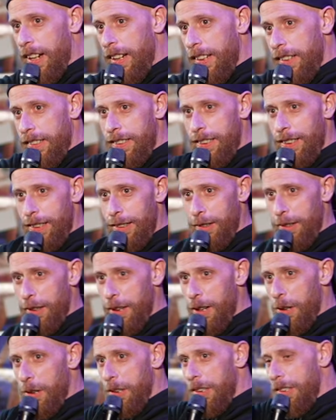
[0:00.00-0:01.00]
You don't know
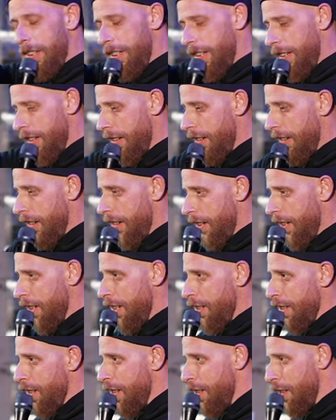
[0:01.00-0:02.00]

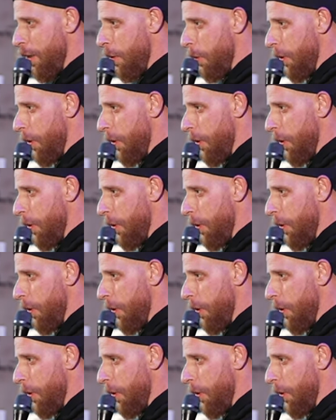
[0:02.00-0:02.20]
which